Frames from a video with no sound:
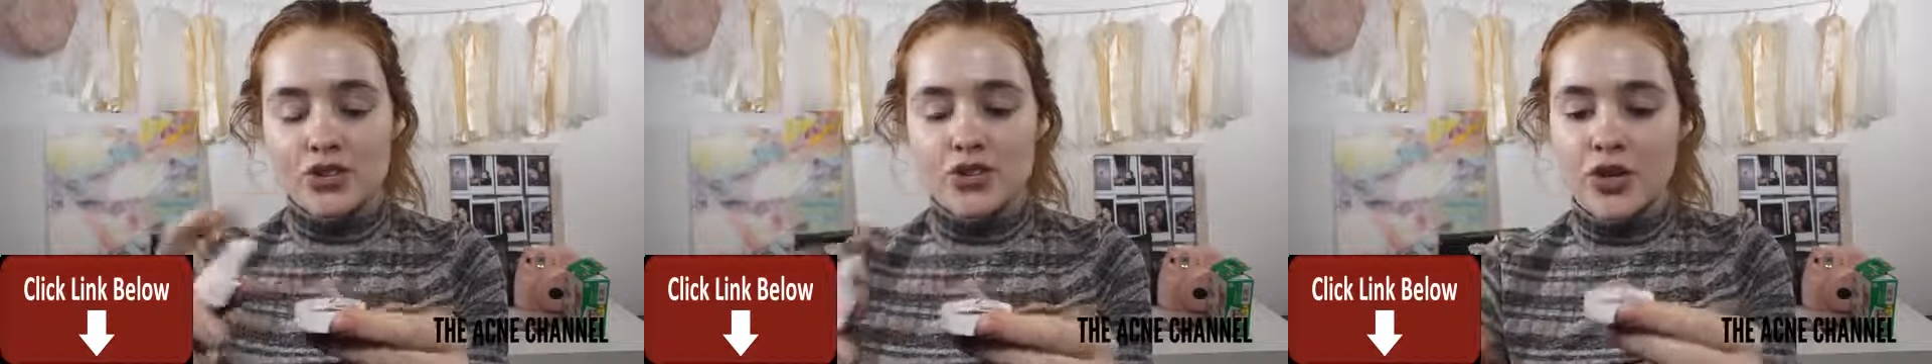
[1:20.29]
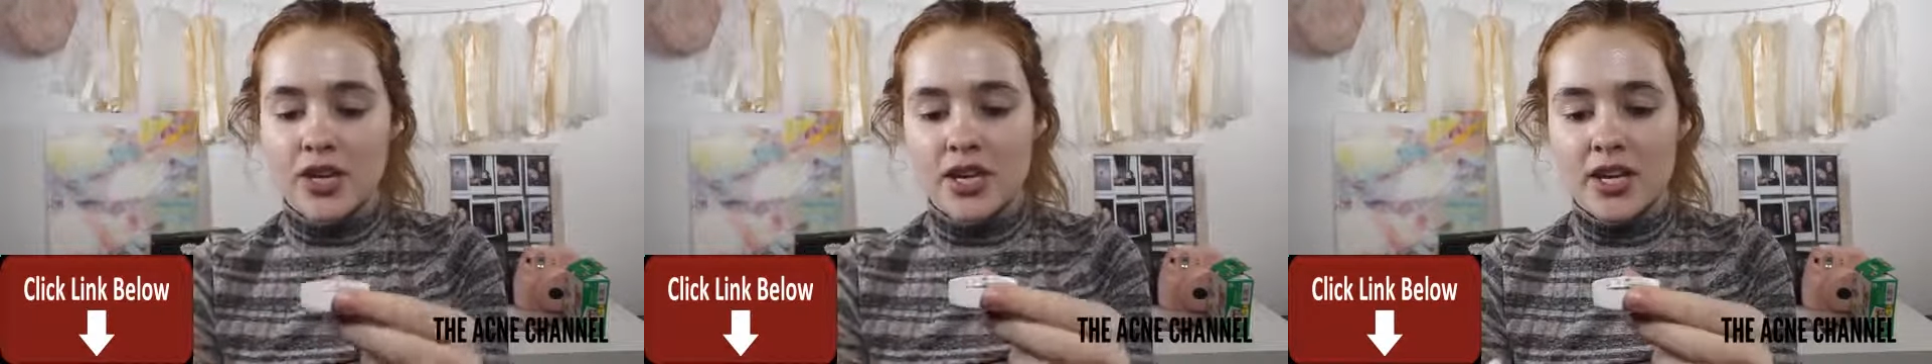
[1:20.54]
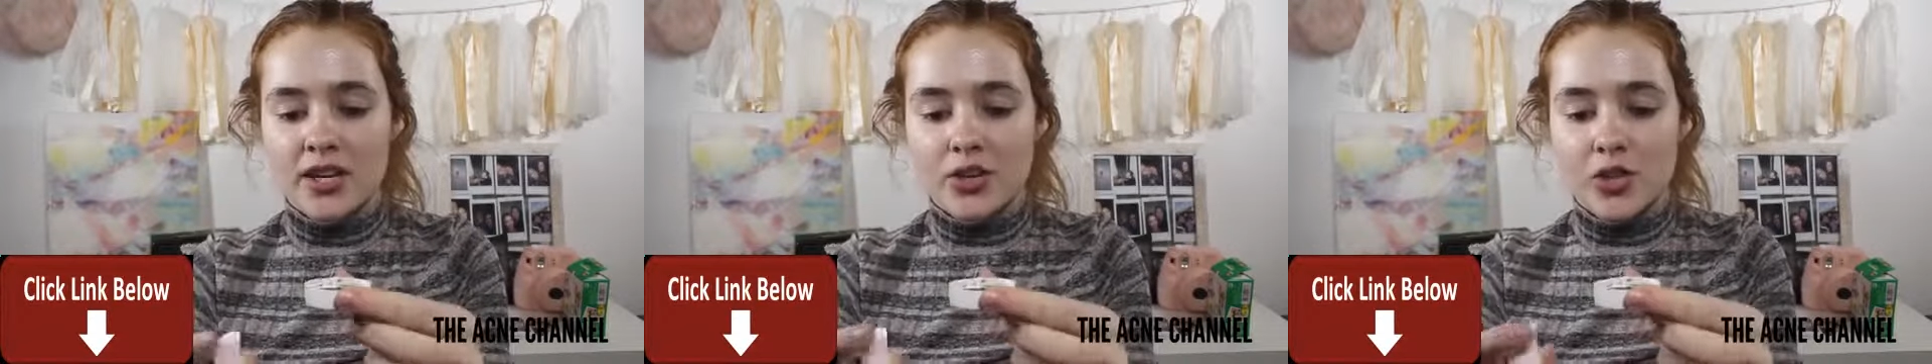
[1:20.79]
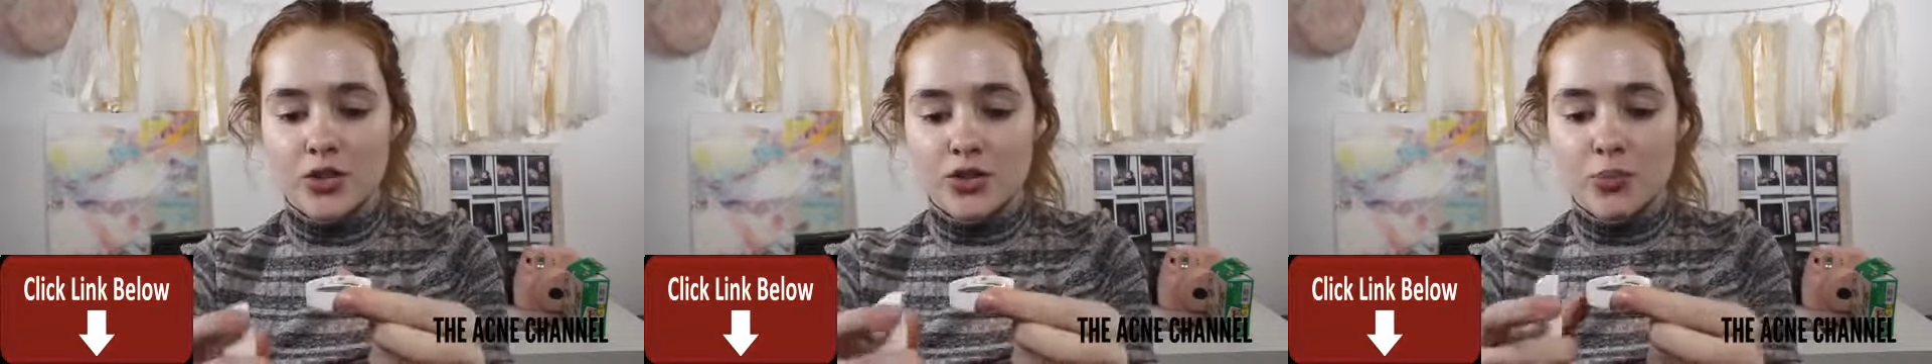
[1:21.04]
shrinking
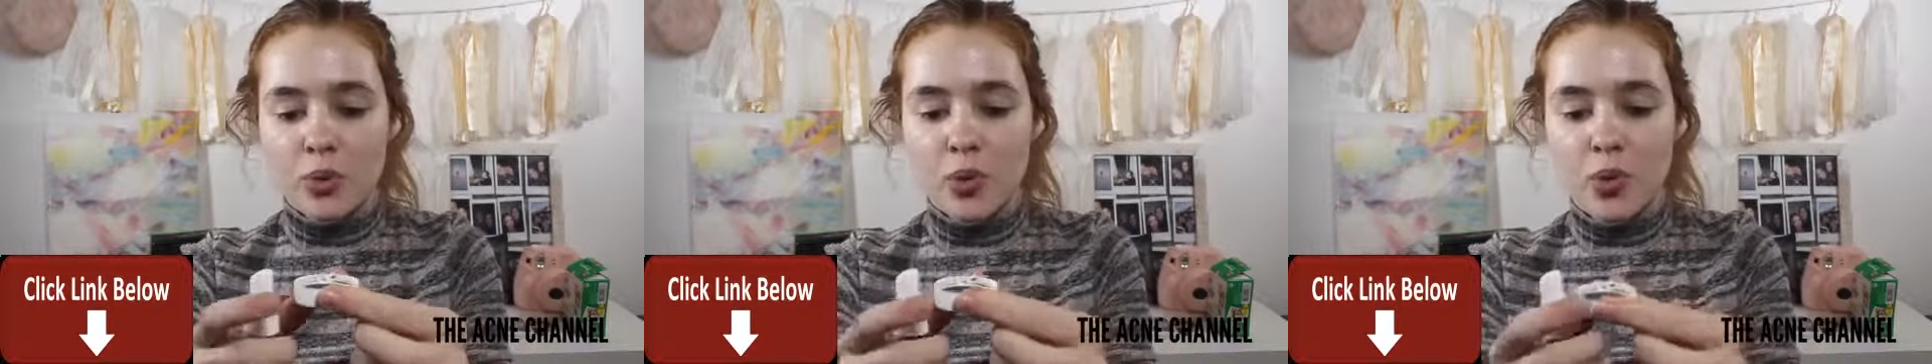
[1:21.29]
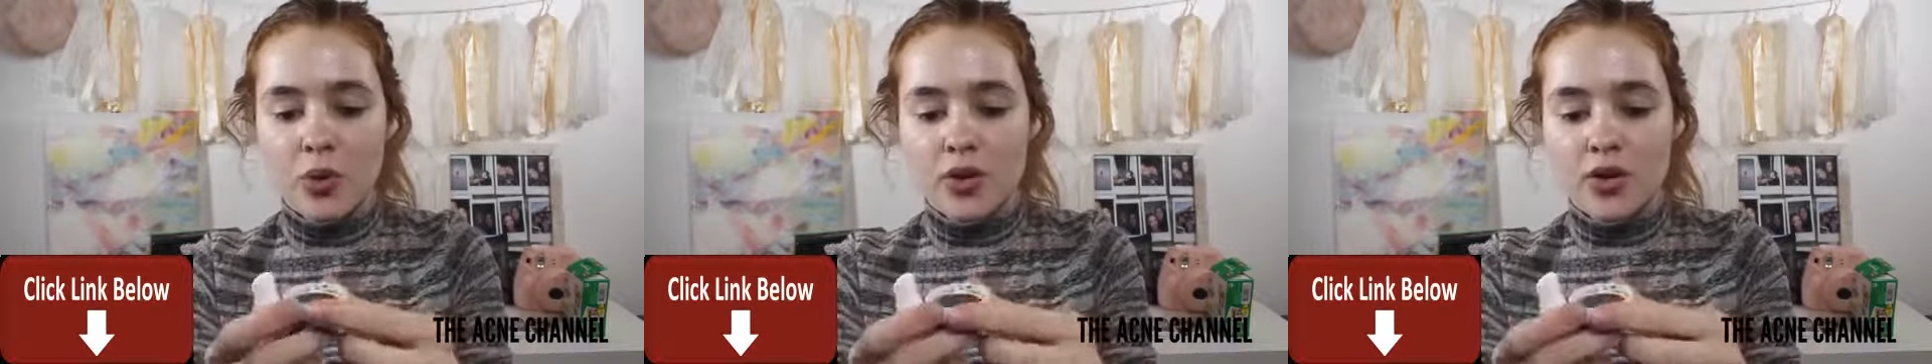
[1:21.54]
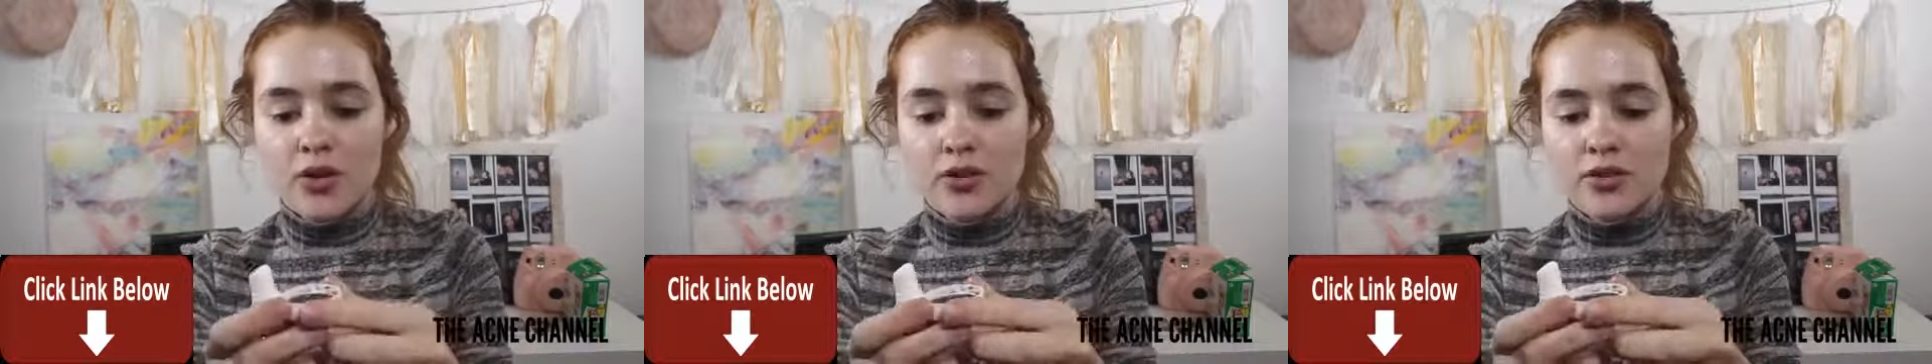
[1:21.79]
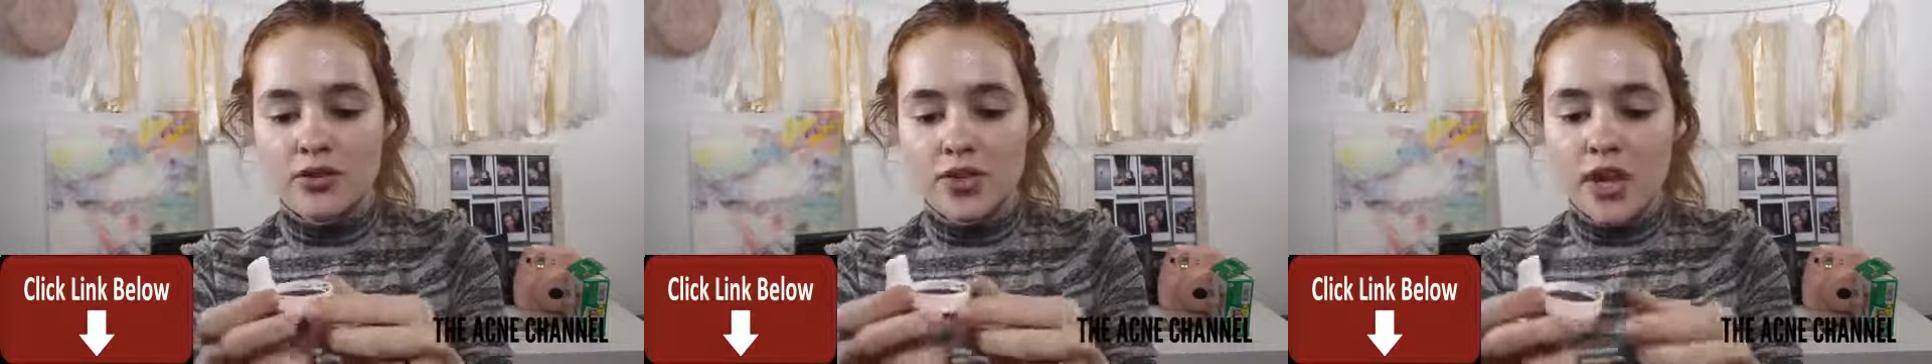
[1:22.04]
large
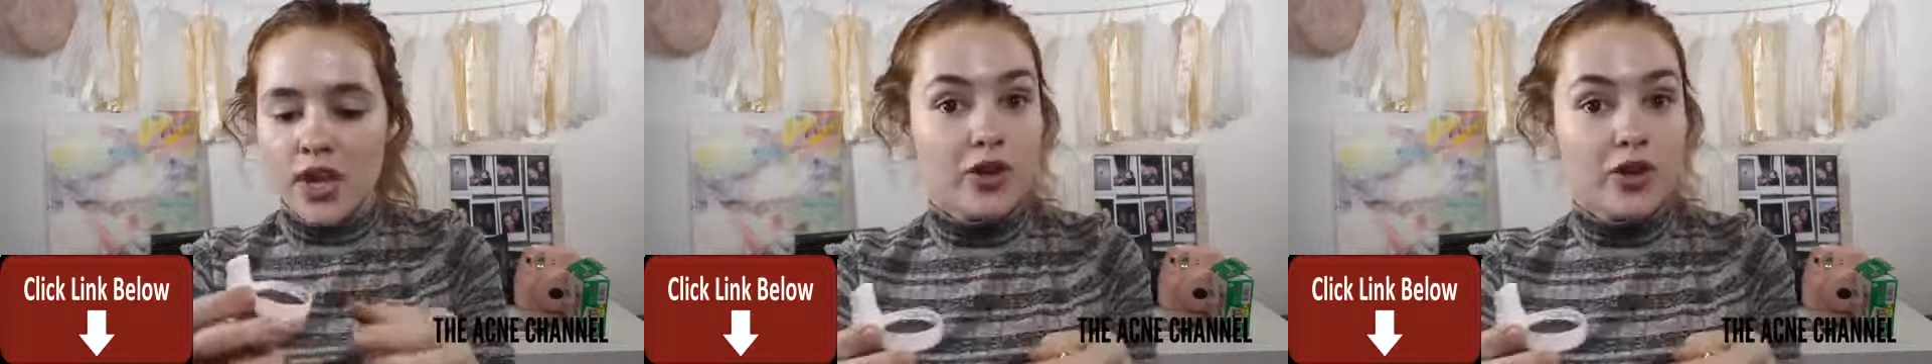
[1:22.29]
pores,